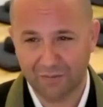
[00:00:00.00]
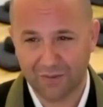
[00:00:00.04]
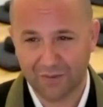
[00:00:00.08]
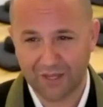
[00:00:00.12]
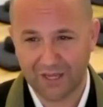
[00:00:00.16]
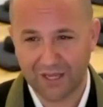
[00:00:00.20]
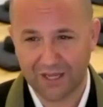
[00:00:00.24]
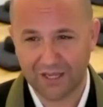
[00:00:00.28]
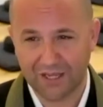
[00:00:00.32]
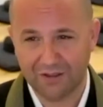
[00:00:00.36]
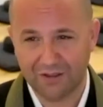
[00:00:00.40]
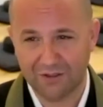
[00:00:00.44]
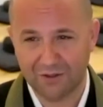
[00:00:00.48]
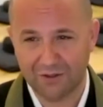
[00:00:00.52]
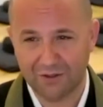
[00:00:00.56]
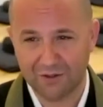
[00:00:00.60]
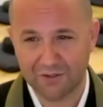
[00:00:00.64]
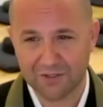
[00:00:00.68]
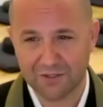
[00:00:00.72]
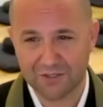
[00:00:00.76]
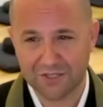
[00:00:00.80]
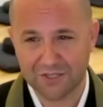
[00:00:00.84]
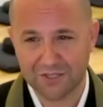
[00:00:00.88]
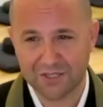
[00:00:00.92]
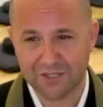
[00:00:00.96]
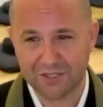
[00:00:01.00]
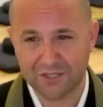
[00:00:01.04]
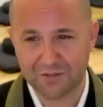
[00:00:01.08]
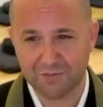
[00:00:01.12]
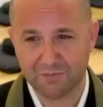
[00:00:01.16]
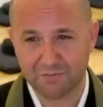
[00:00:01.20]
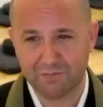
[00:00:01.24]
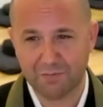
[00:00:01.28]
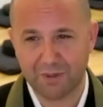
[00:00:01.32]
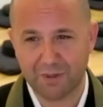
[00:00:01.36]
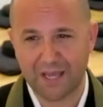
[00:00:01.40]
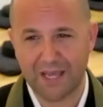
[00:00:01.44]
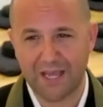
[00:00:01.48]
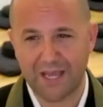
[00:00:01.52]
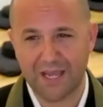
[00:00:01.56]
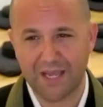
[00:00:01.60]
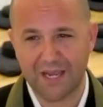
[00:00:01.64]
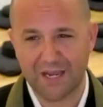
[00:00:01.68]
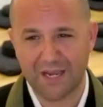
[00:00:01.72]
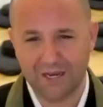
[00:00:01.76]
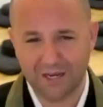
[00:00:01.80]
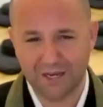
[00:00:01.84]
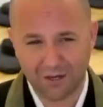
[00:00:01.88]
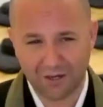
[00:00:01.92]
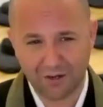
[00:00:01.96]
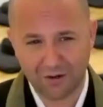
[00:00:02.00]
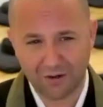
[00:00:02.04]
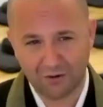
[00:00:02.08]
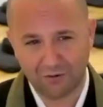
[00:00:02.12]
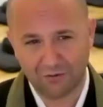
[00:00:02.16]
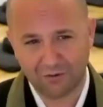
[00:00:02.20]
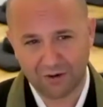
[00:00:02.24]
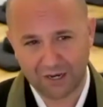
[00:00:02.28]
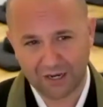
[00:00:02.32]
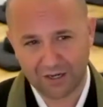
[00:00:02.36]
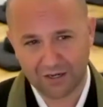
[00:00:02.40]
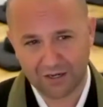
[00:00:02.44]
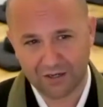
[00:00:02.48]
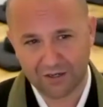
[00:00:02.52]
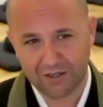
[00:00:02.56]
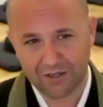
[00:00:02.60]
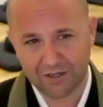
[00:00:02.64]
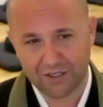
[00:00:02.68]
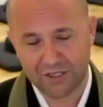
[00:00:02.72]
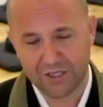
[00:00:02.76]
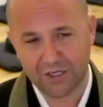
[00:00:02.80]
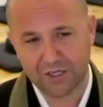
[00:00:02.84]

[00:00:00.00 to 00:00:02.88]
And there's this pain around,